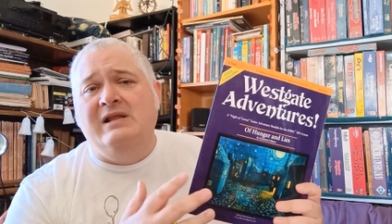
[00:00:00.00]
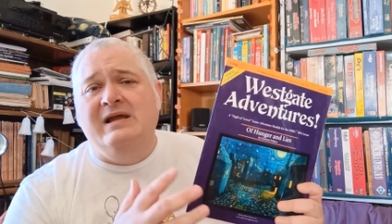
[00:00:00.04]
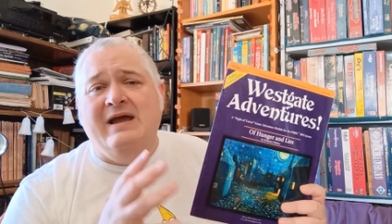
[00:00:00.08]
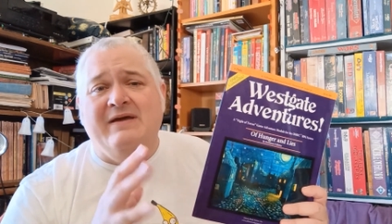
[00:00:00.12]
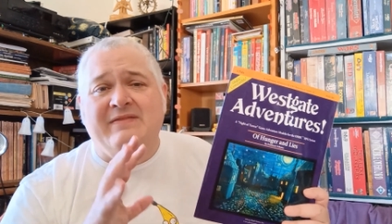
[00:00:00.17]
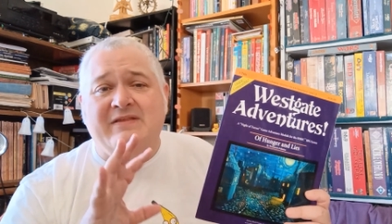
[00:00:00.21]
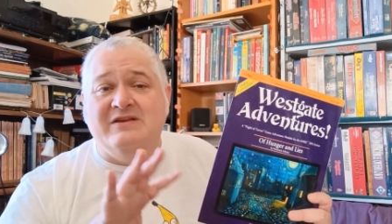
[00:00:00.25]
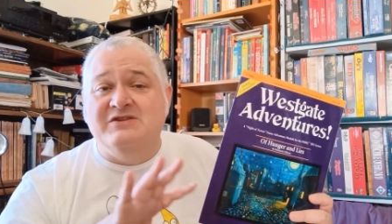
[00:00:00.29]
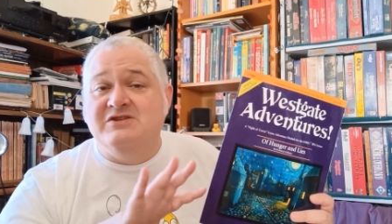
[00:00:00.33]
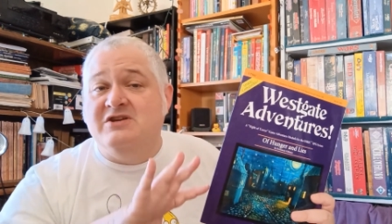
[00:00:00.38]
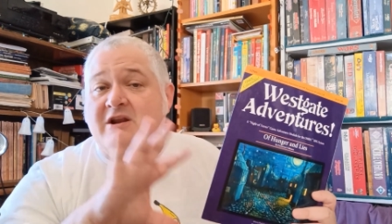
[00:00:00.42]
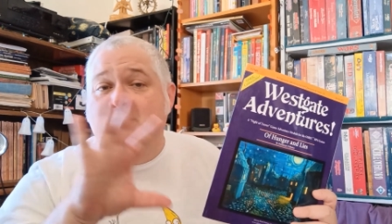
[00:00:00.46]

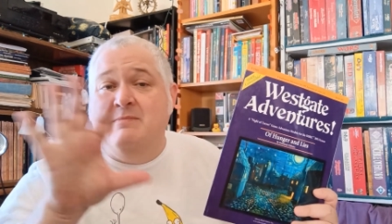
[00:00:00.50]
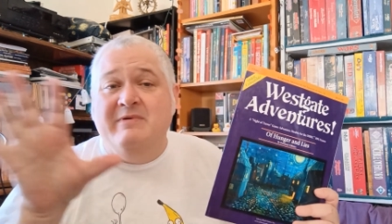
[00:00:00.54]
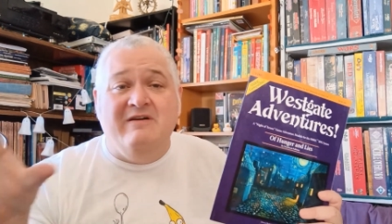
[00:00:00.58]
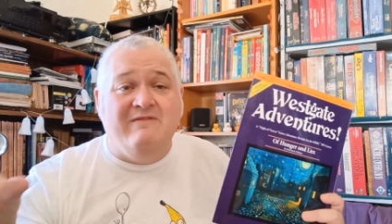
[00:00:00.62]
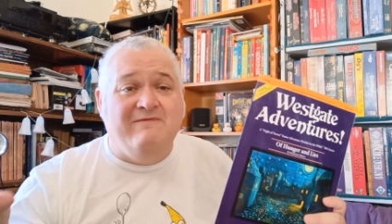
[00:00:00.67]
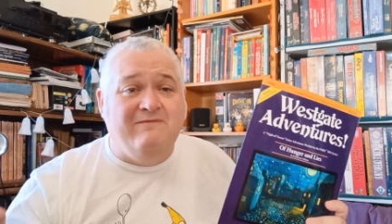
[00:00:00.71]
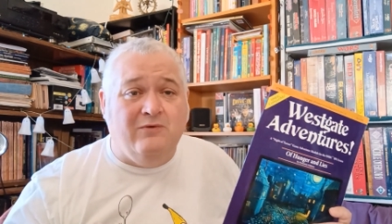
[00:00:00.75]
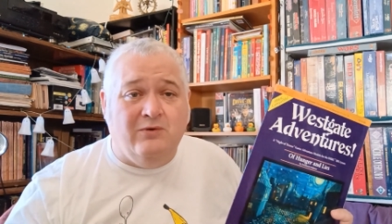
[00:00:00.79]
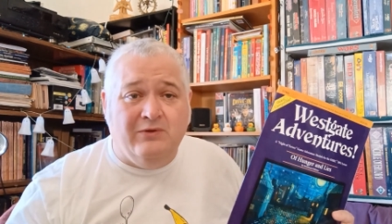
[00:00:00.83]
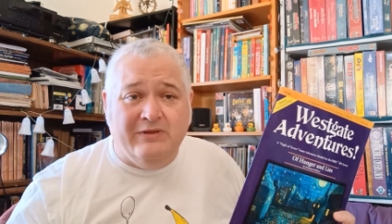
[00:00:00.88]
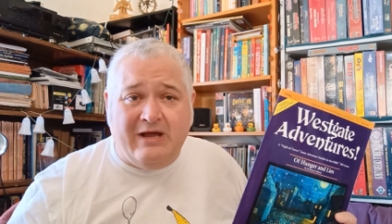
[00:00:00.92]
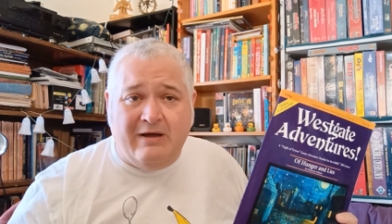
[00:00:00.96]
and that's going to be a
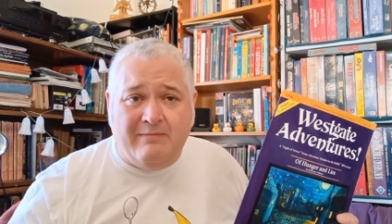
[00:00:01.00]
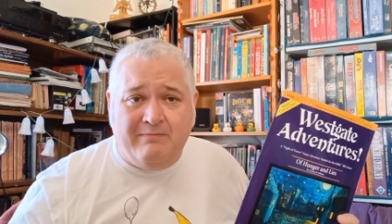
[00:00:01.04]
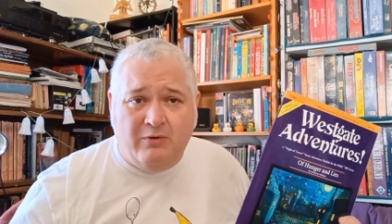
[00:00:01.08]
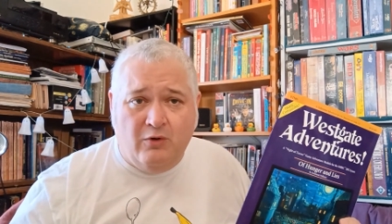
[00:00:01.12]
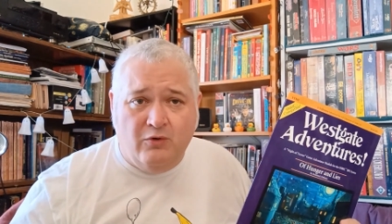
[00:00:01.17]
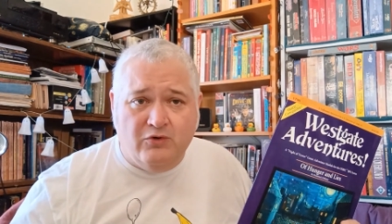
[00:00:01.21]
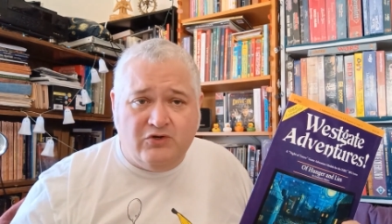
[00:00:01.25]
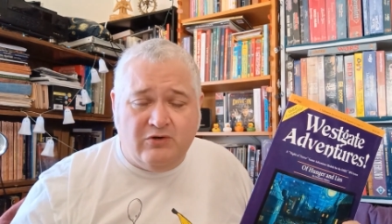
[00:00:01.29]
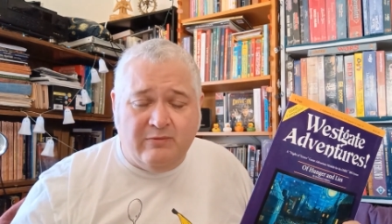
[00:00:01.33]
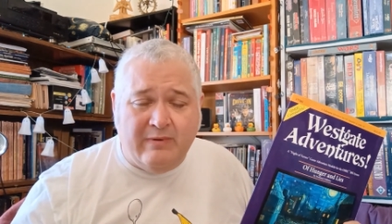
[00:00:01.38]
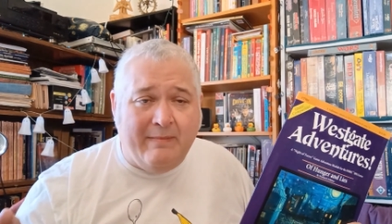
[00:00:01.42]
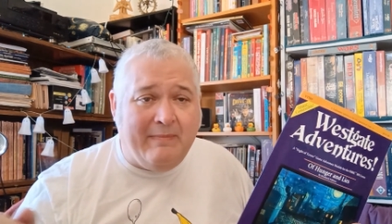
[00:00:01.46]
fold-out
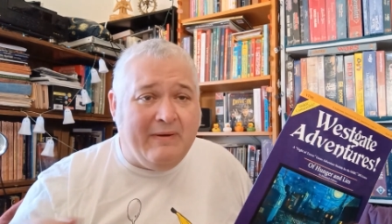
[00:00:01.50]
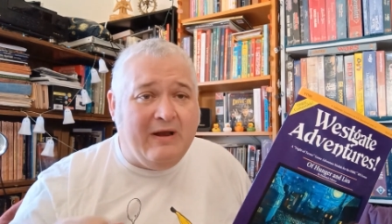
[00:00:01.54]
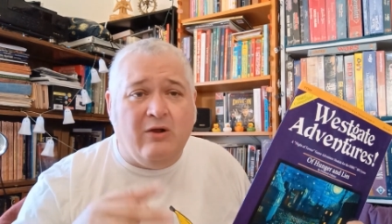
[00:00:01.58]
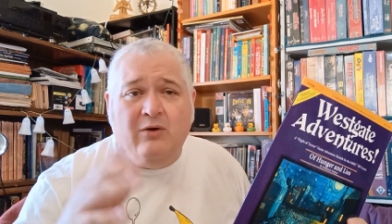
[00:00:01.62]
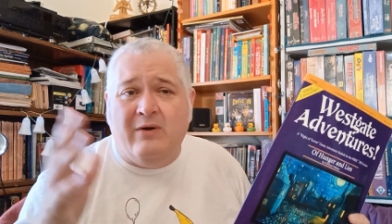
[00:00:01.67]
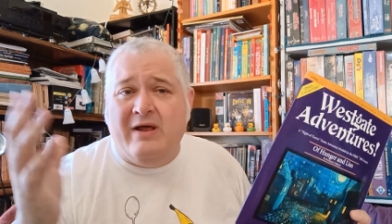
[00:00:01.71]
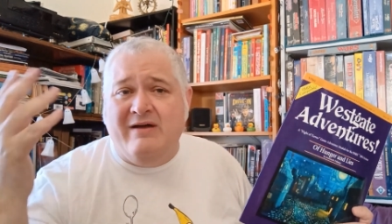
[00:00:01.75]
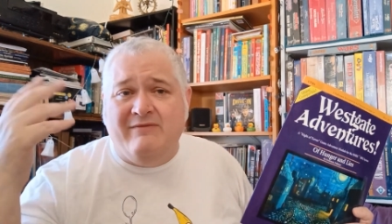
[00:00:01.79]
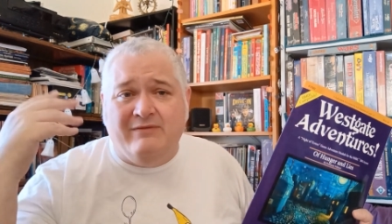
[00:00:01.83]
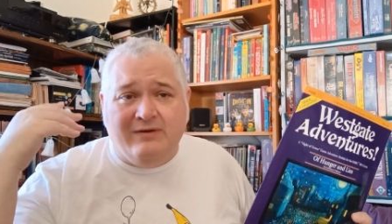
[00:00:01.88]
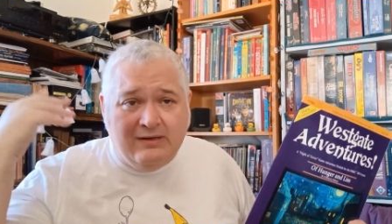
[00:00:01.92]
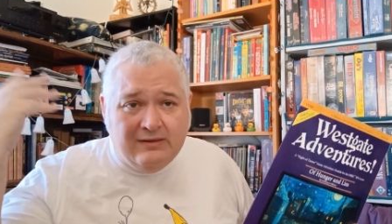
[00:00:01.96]
poster map. I
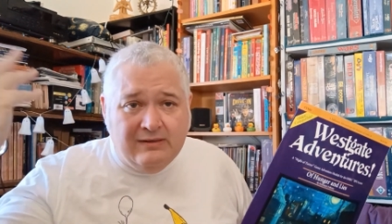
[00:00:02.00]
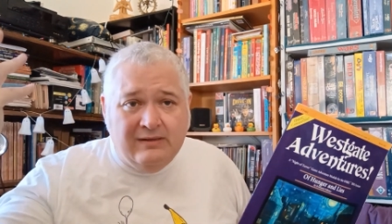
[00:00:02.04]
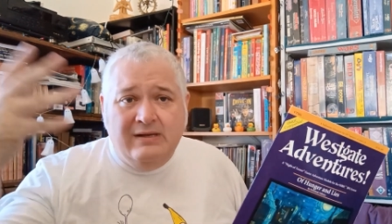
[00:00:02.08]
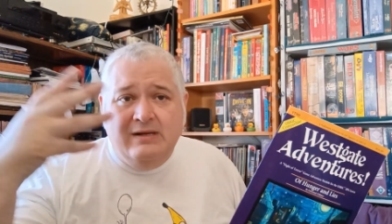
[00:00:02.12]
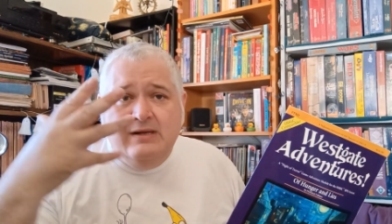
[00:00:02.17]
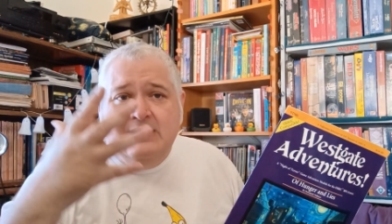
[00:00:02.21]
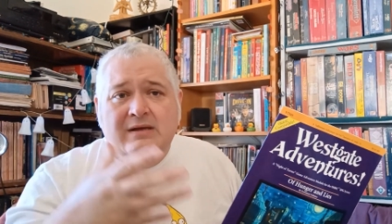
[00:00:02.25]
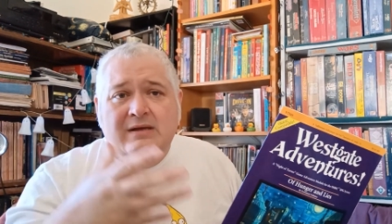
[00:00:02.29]
don't have a